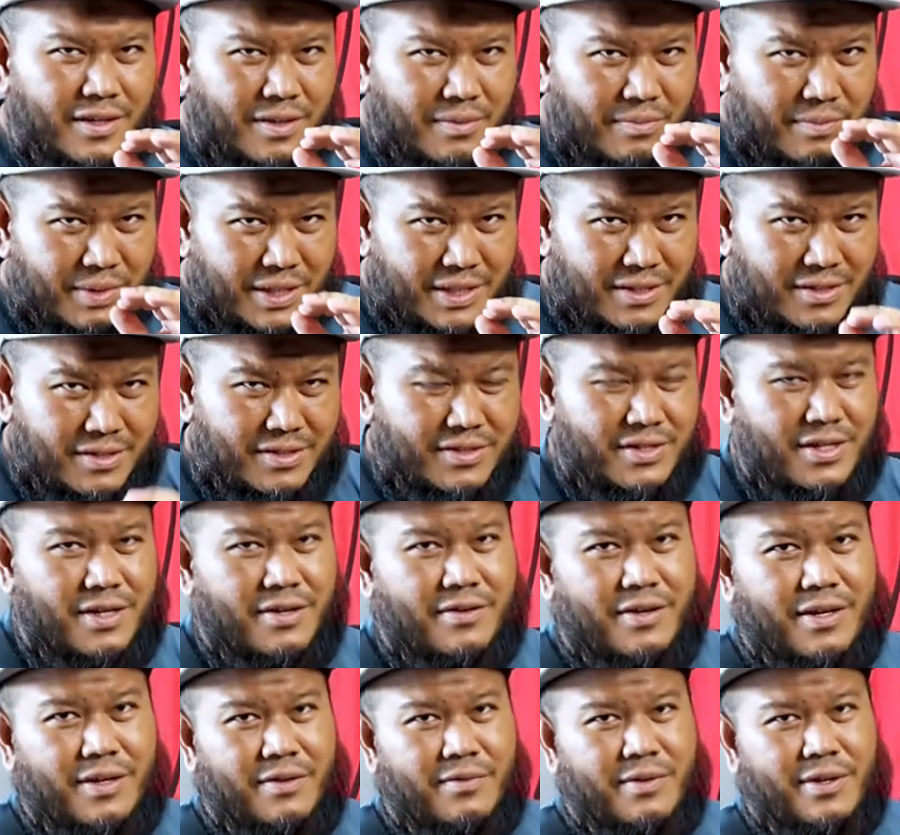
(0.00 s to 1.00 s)
bit
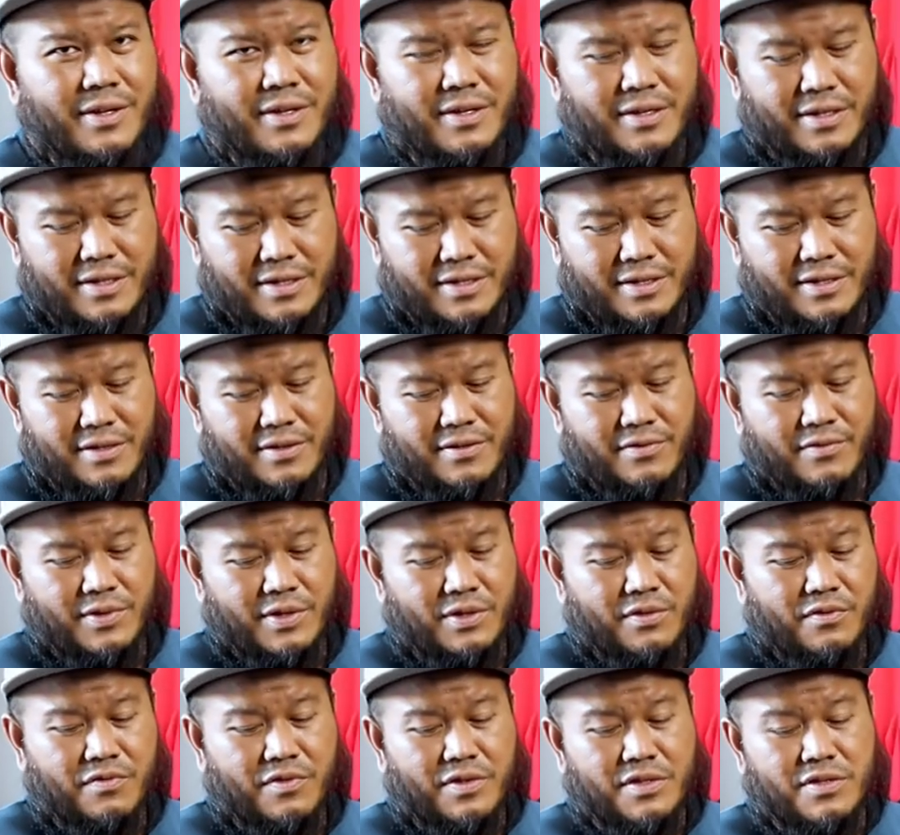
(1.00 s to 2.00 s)
jarring
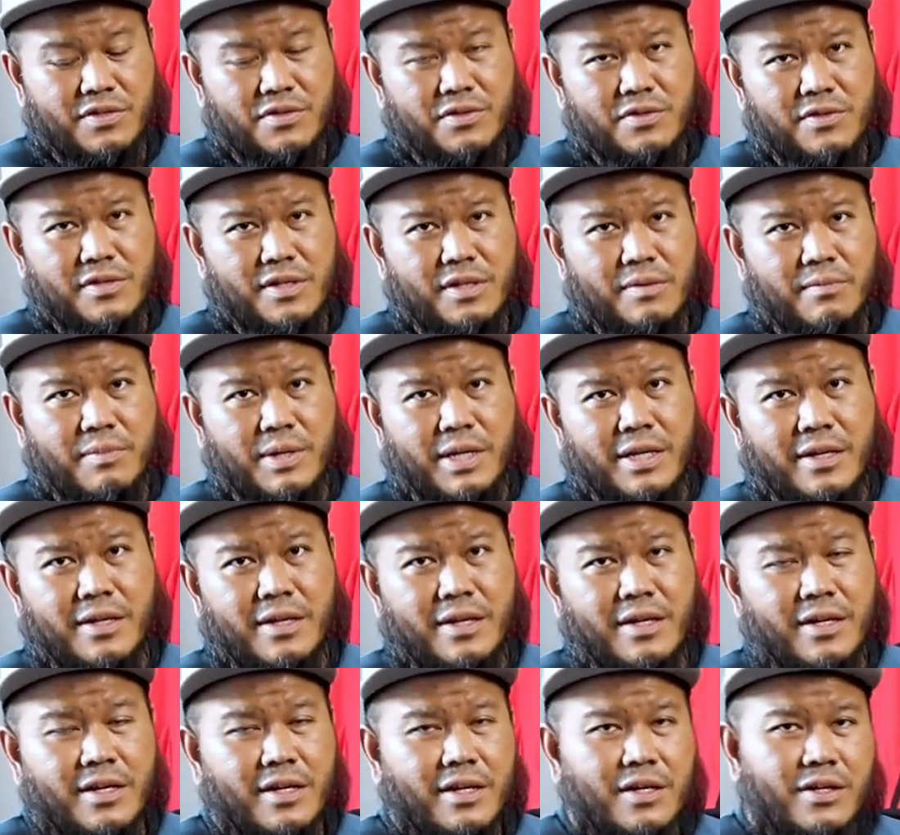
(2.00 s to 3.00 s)
when you first use it,
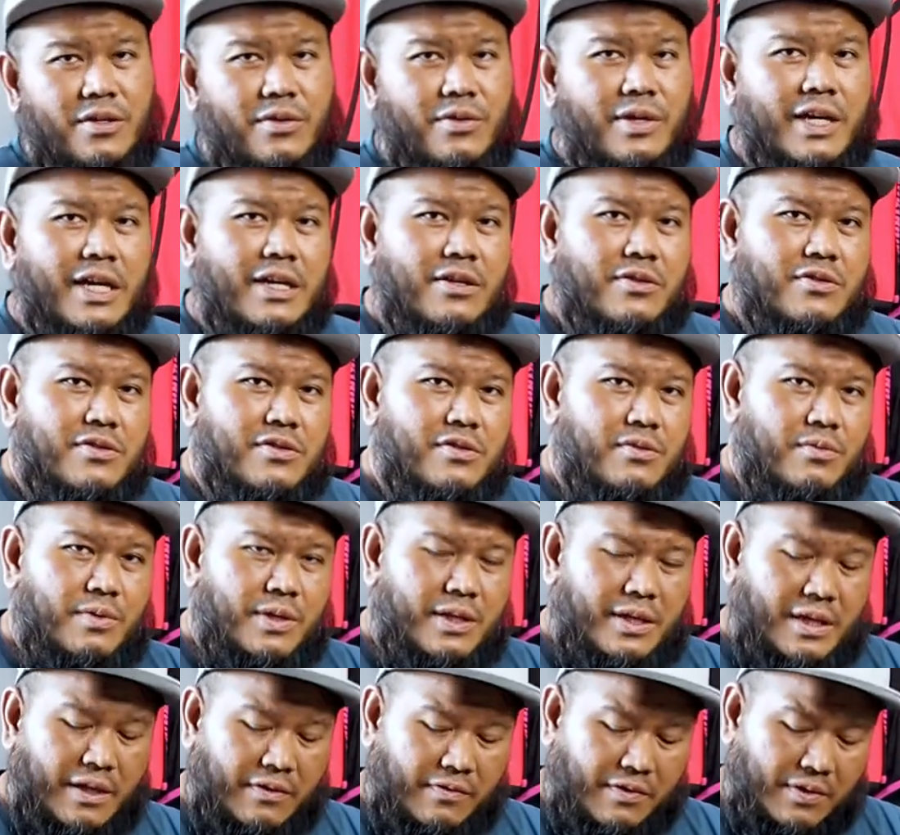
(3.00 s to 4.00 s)
but you get used to
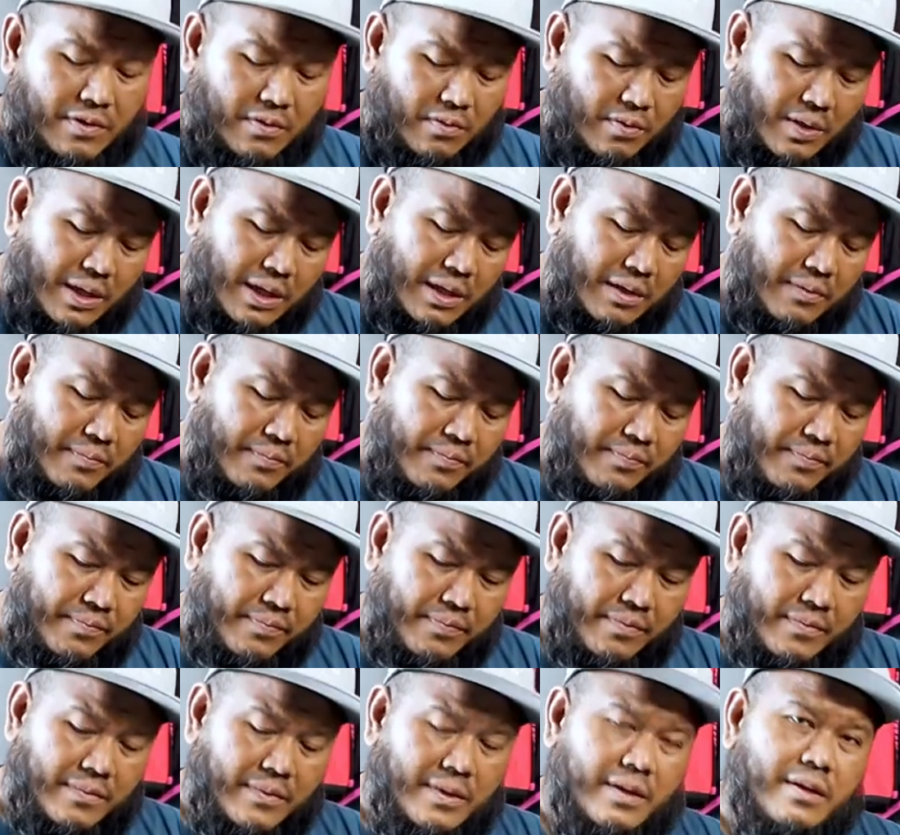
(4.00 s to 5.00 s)
it after a while.
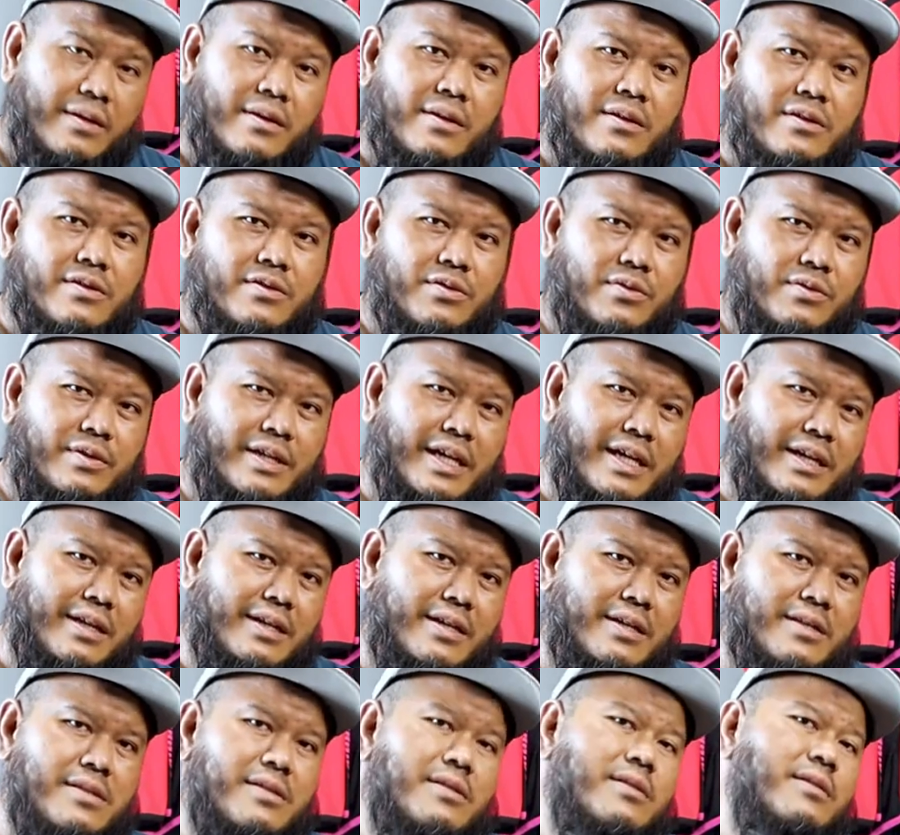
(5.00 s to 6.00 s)
So that
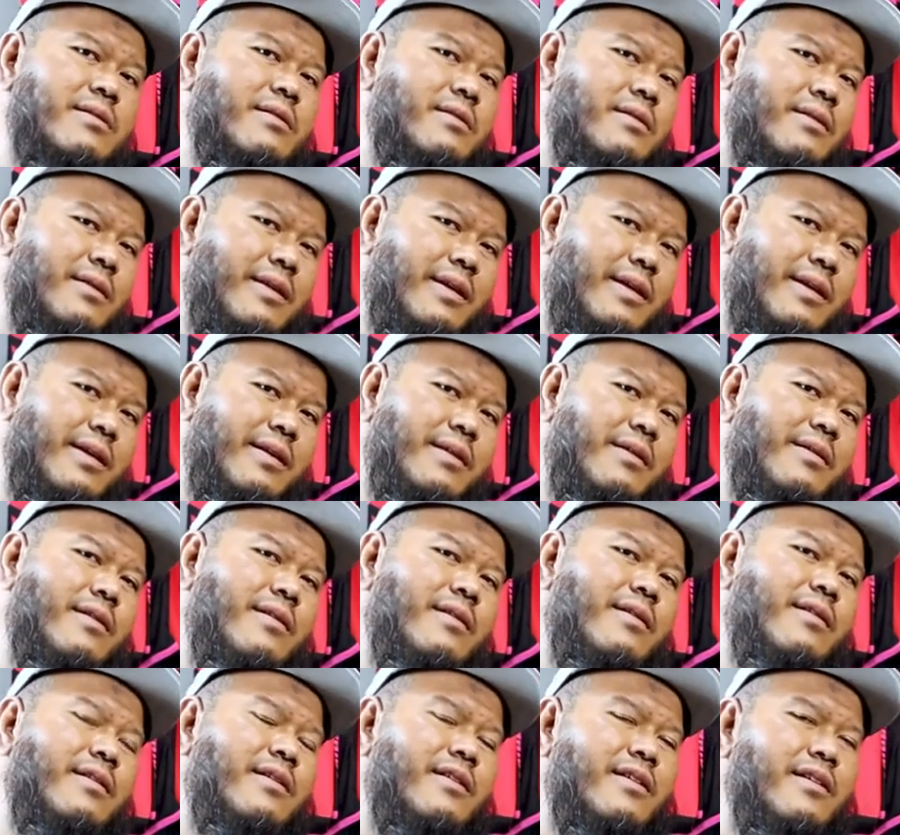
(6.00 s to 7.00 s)
is the
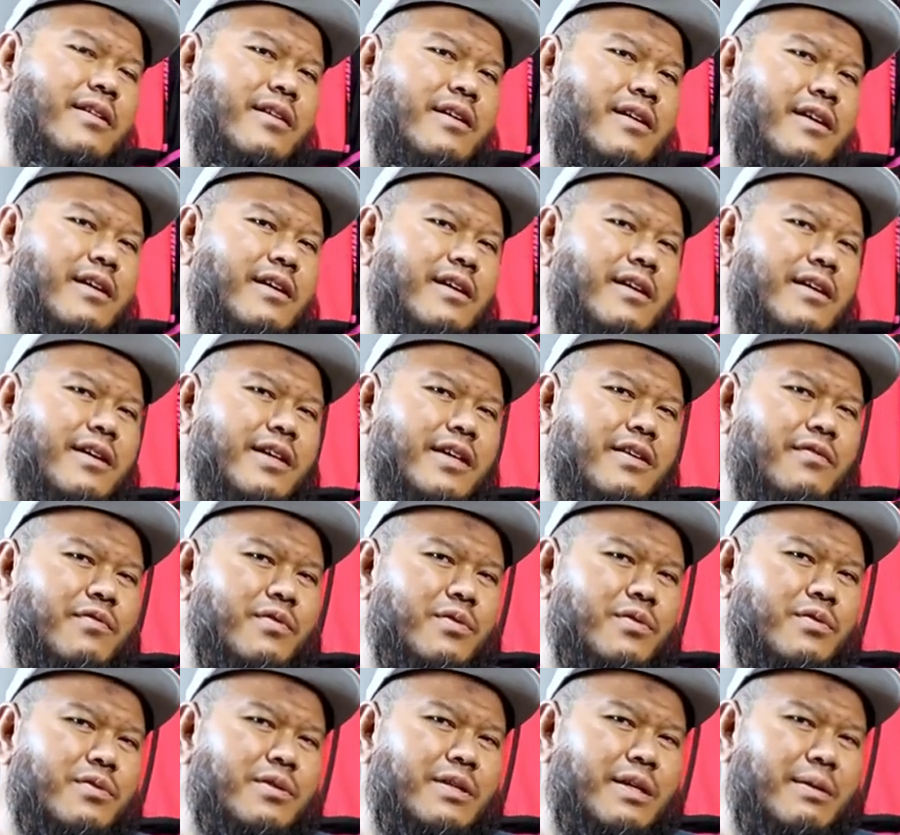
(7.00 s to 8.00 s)

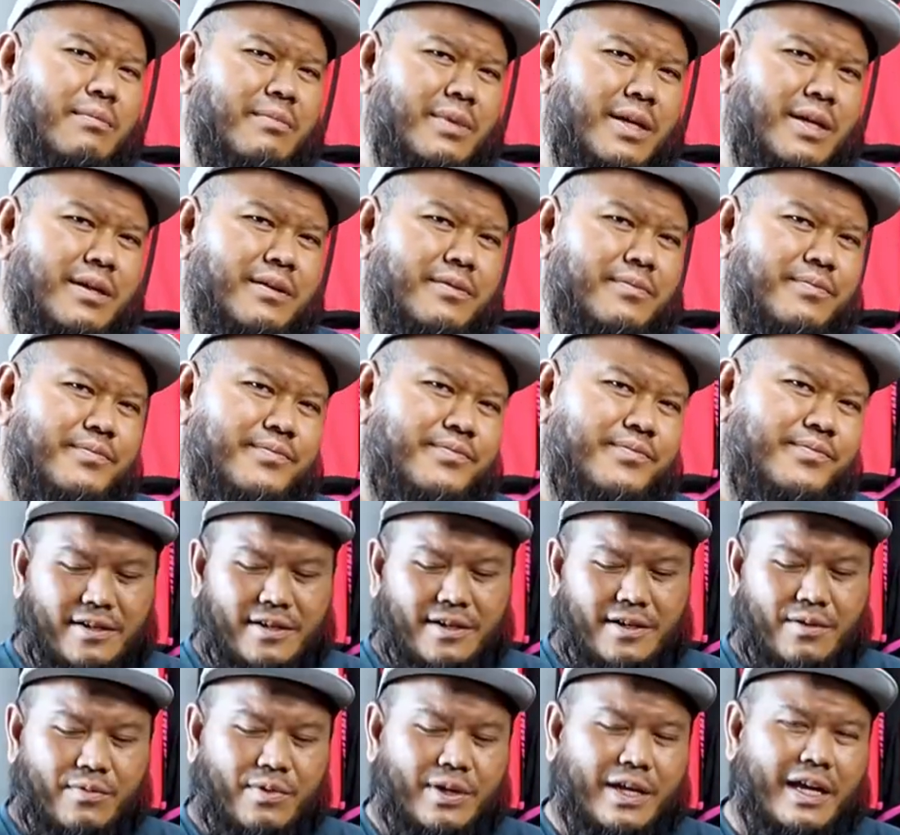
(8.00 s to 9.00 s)
Evo dumbbell.
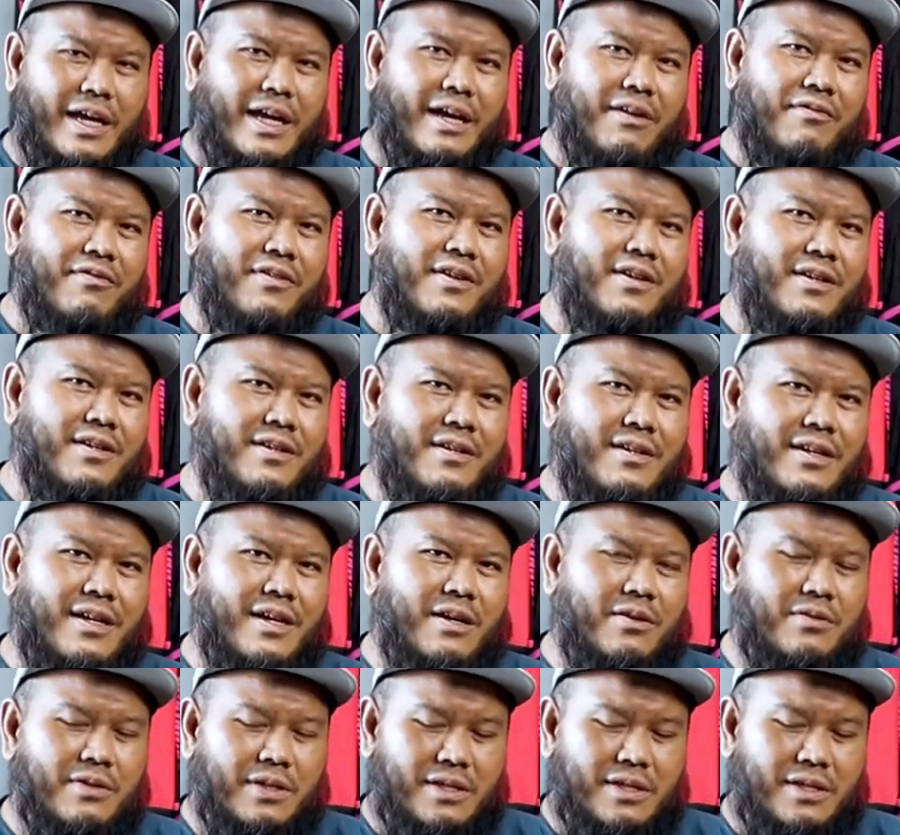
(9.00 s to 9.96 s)
What I have here now